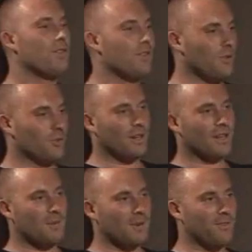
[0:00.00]
You're going to
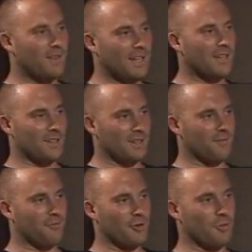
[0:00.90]
come and live in England if
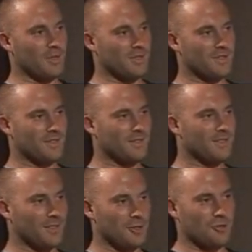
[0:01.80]
rumours
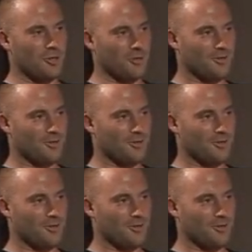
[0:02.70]
are true.